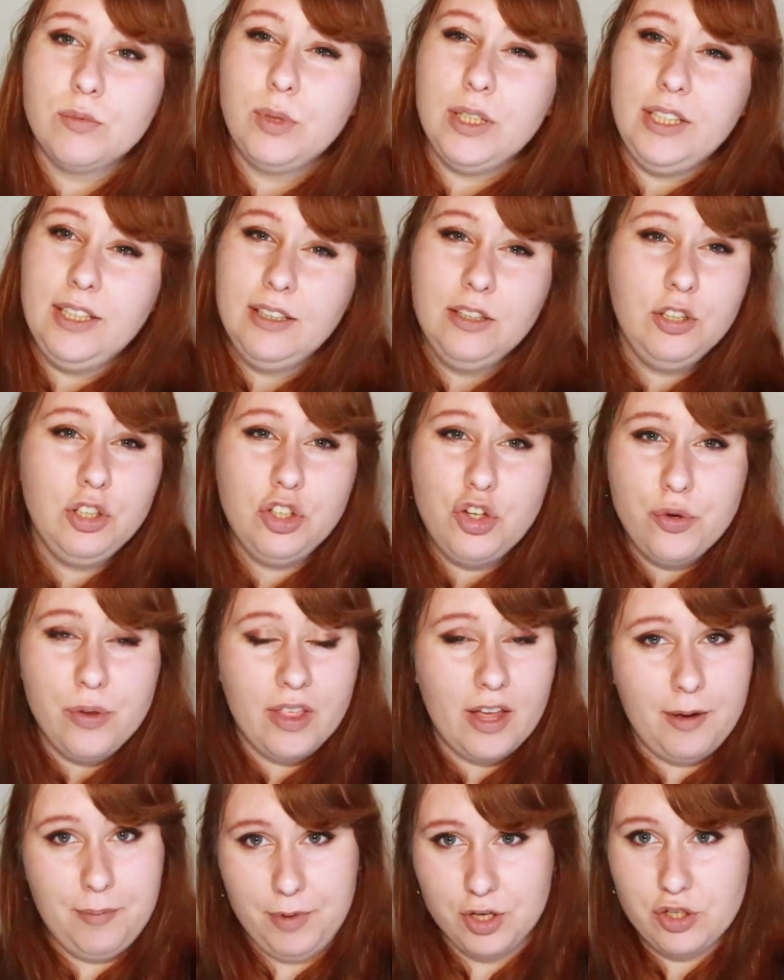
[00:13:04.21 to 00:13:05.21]
We didn't do
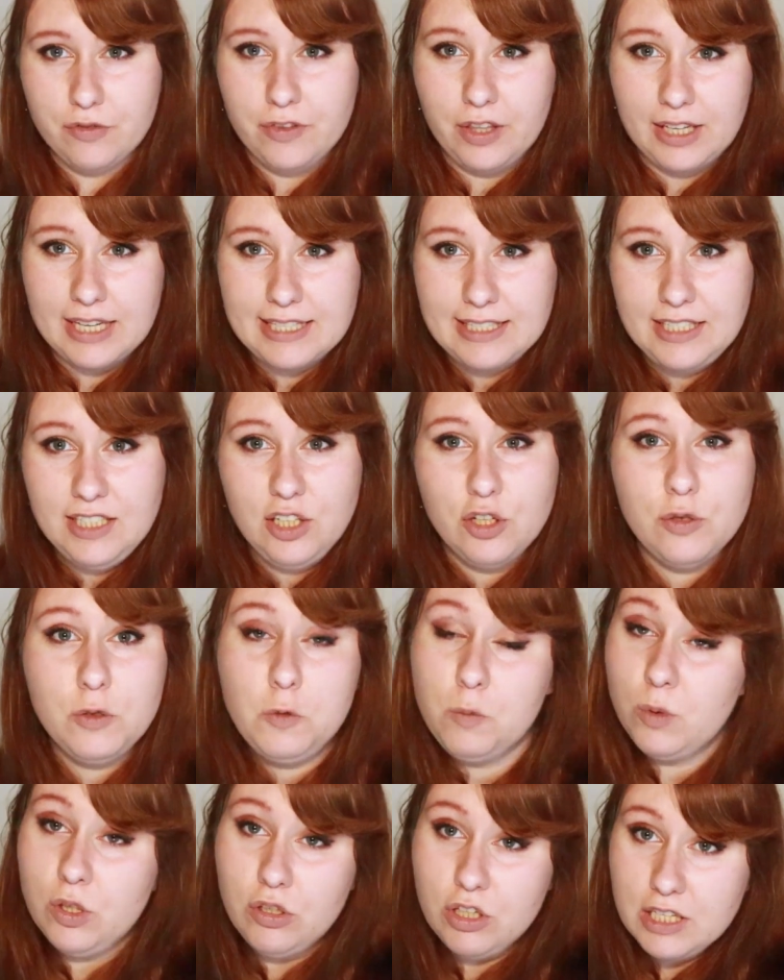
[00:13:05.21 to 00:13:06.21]
that much of the
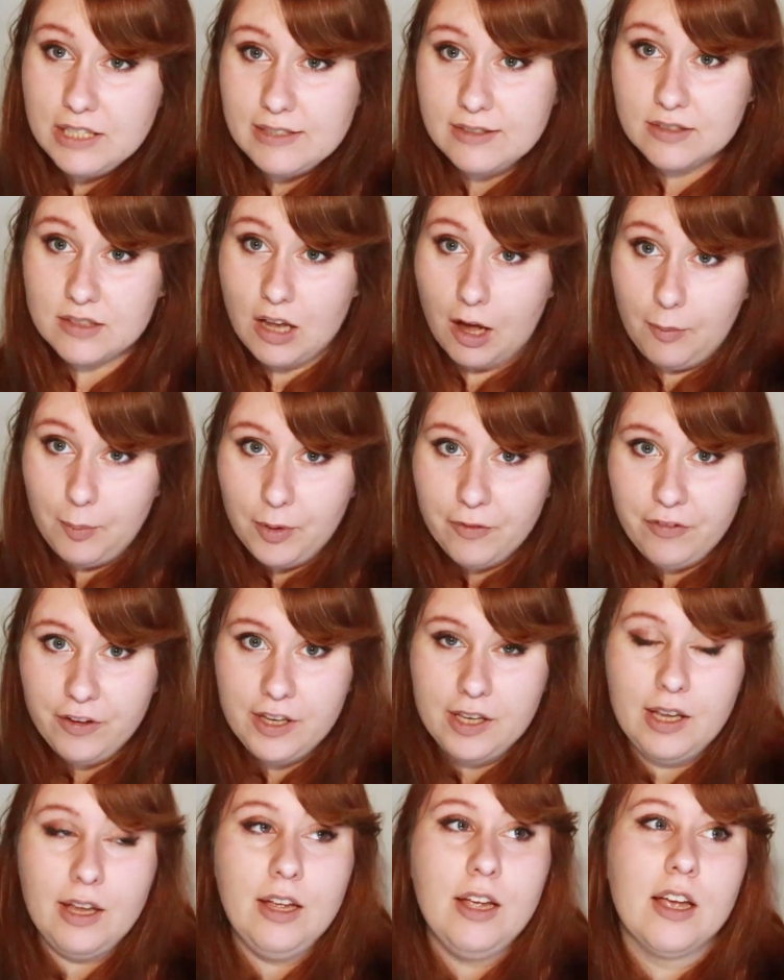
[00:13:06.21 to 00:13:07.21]
casinos. We did some of
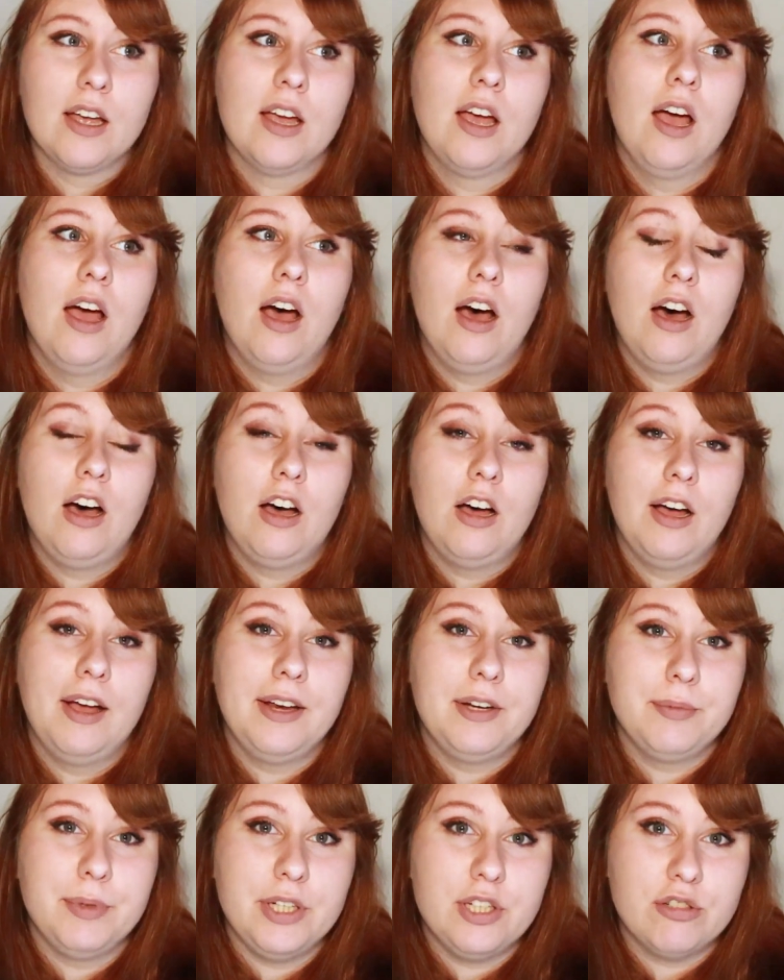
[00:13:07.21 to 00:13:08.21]
it,
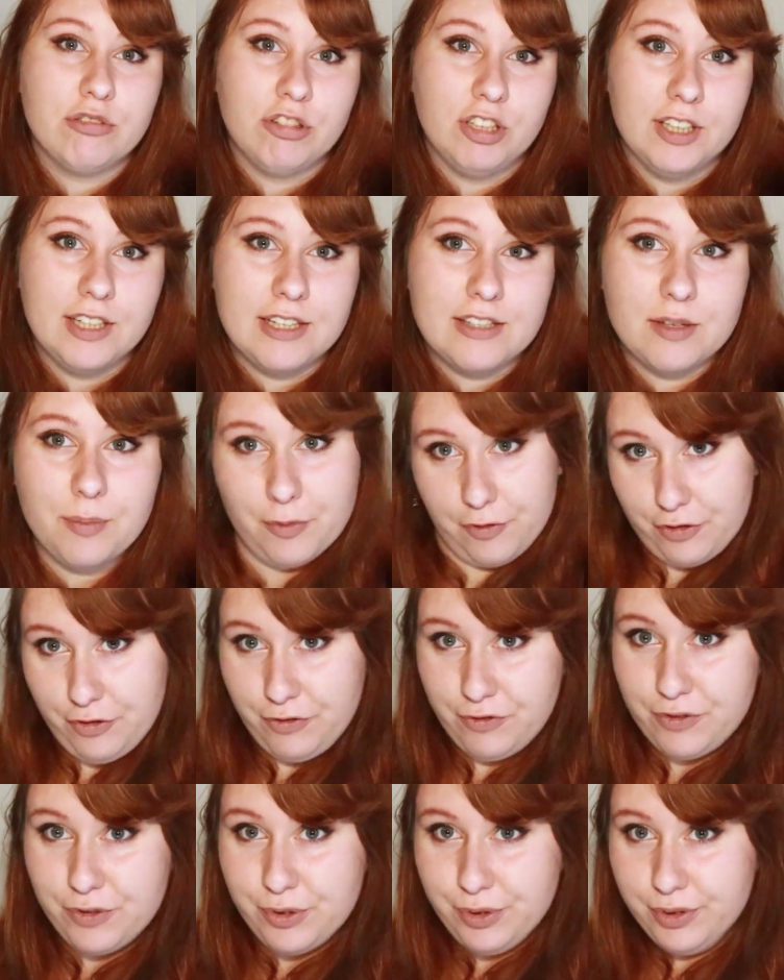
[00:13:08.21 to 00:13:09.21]
and we tried some of the
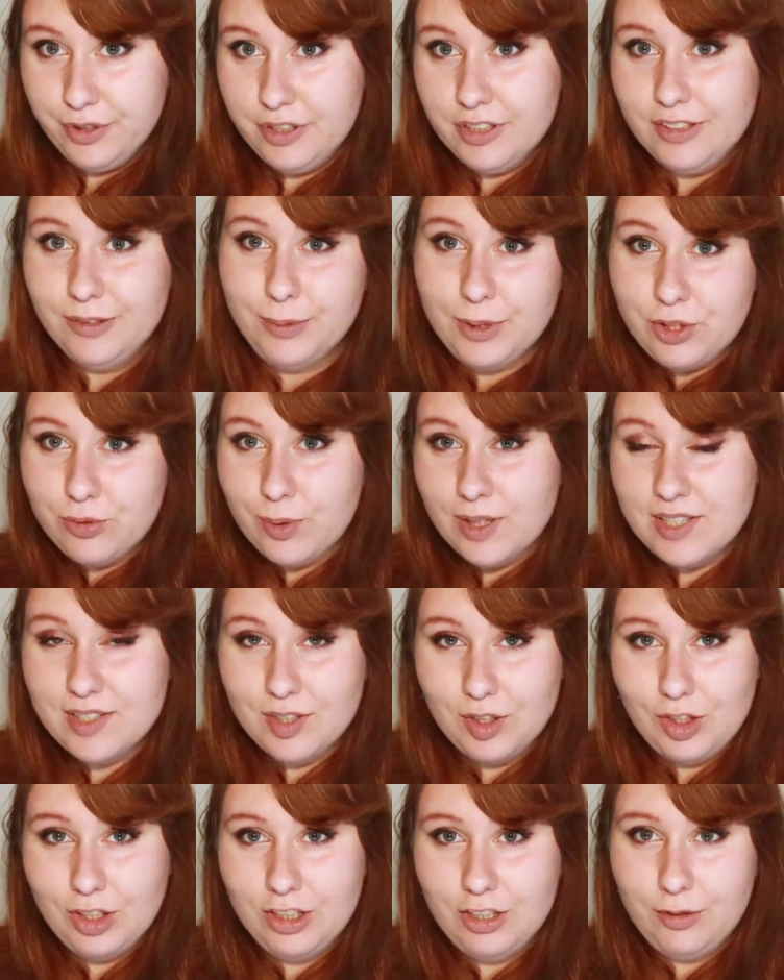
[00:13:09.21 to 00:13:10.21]
food, which was
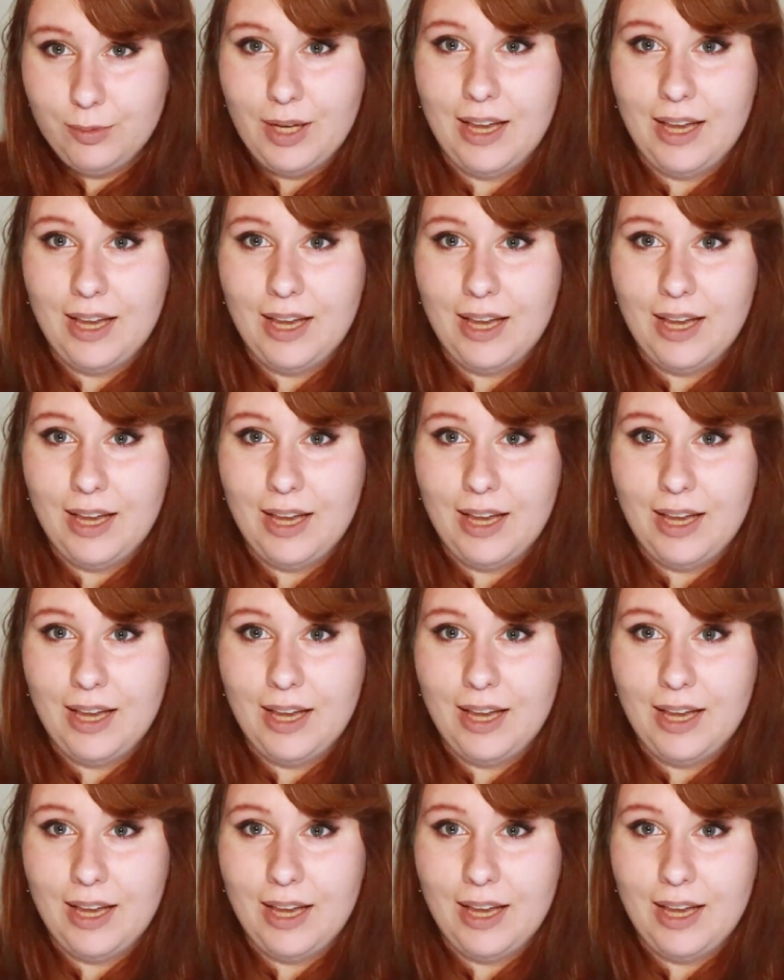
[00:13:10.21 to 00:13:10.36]
so good.